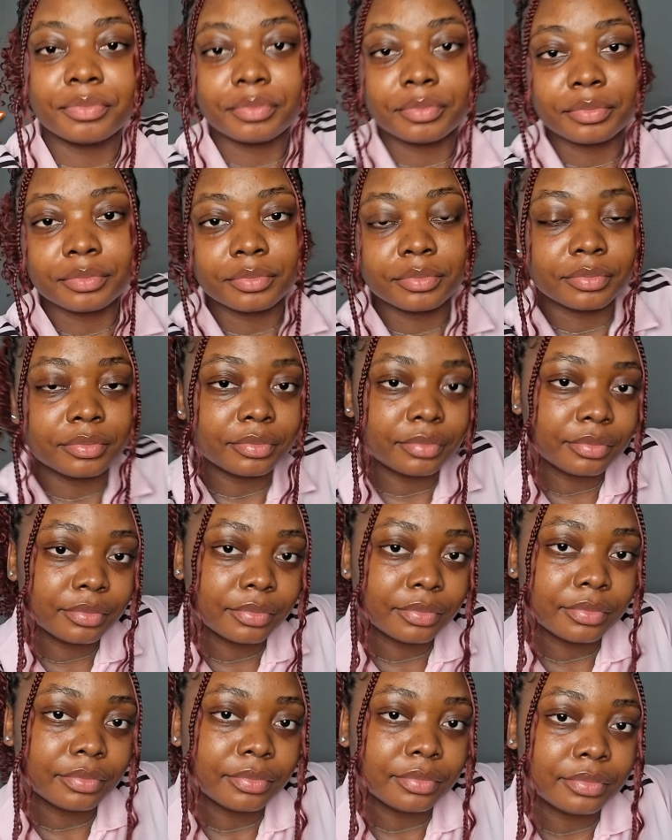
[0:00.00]
of things, you still
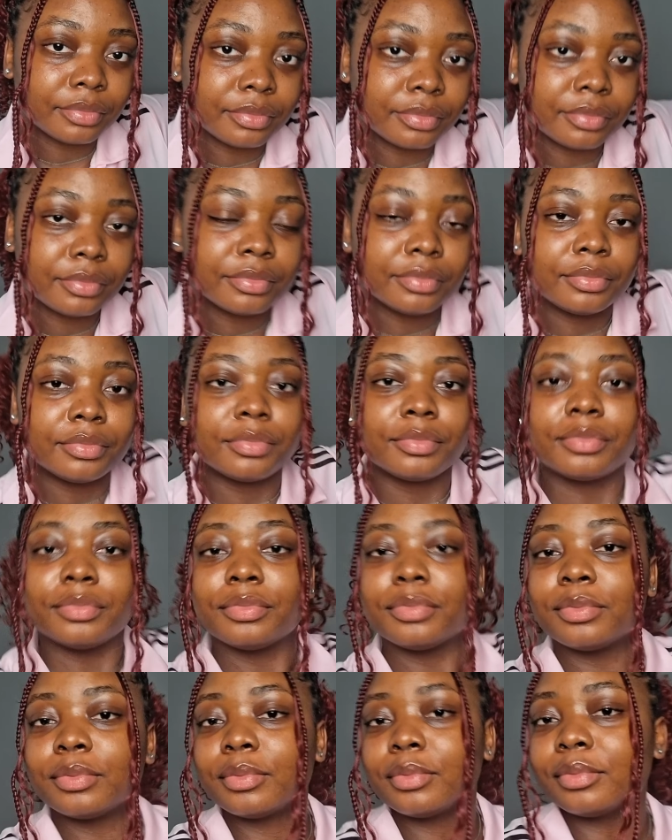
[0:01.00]
can record at 4K
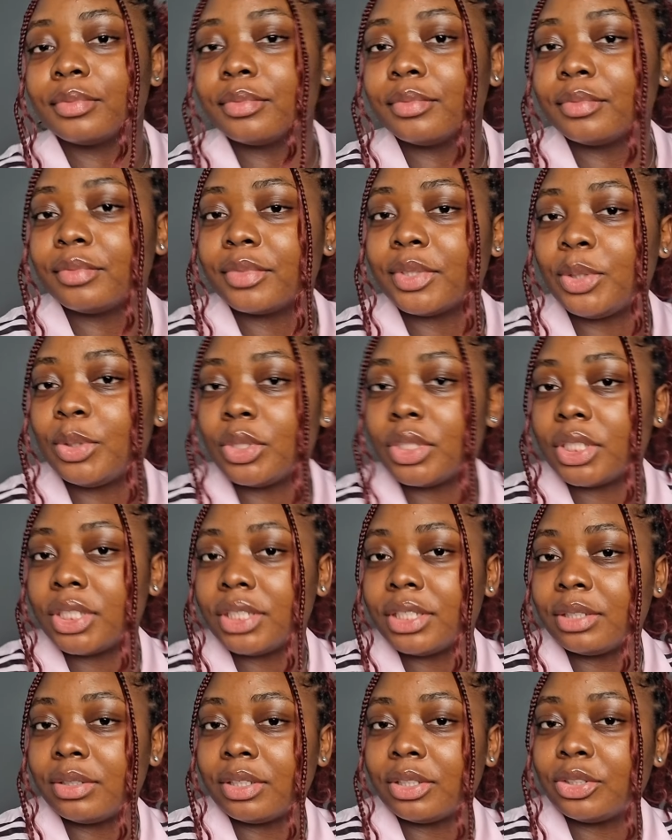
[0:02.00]
30 FPS.
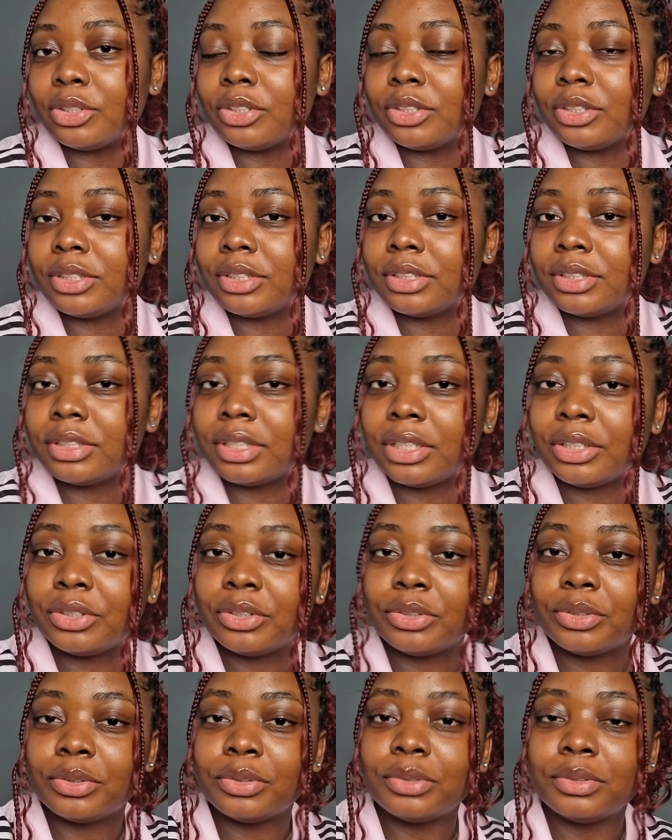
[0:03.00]
And on the plus side,
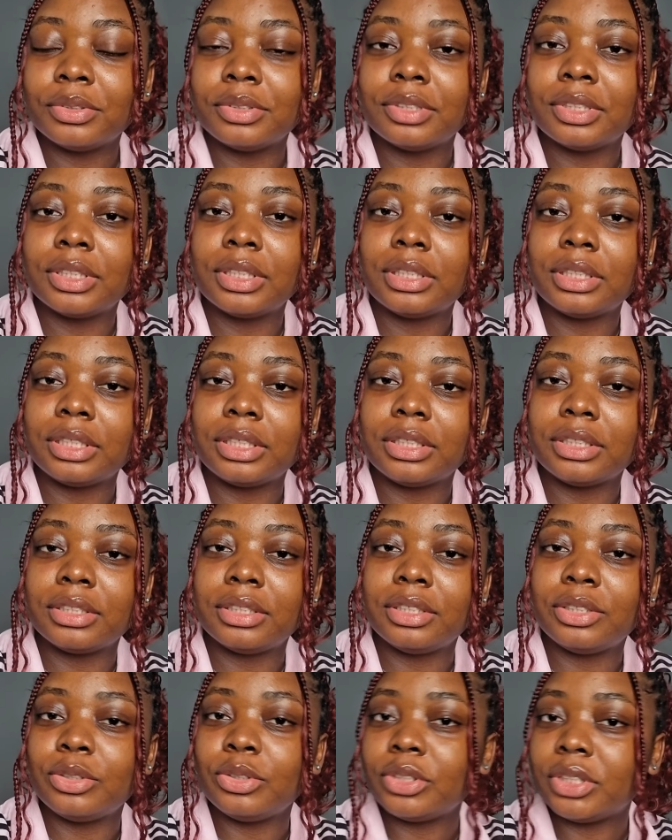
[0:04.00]
the selfie videos look
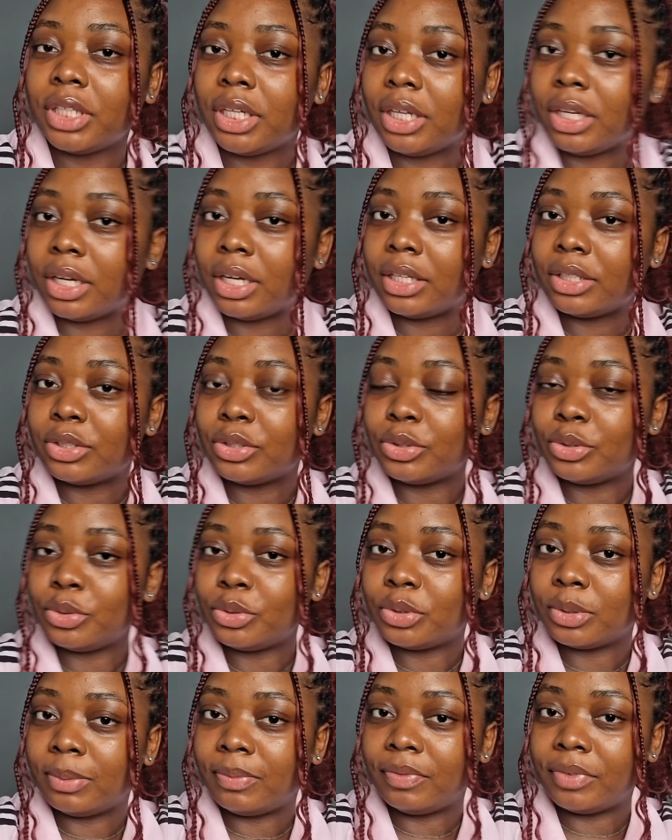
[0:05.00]
pretty great with
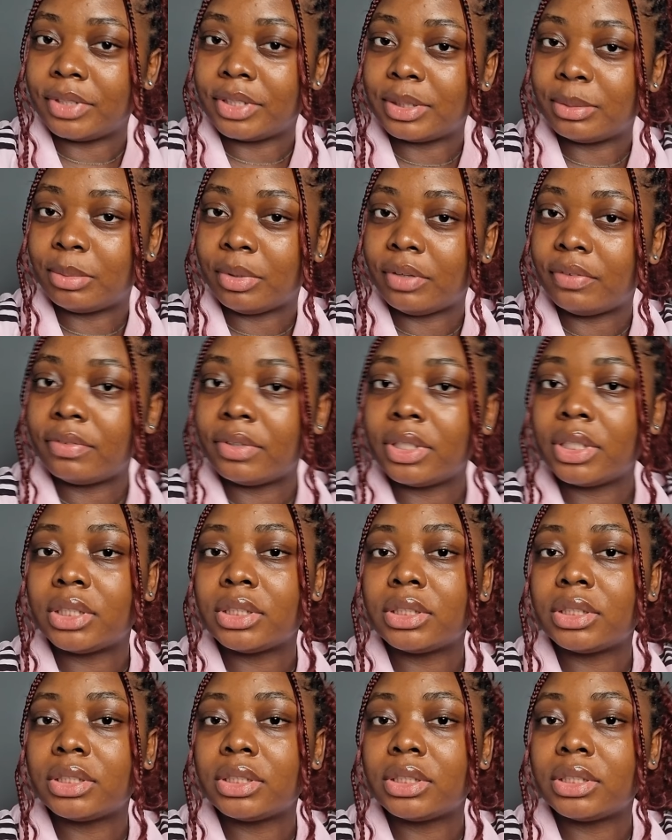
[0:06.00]
lots of detail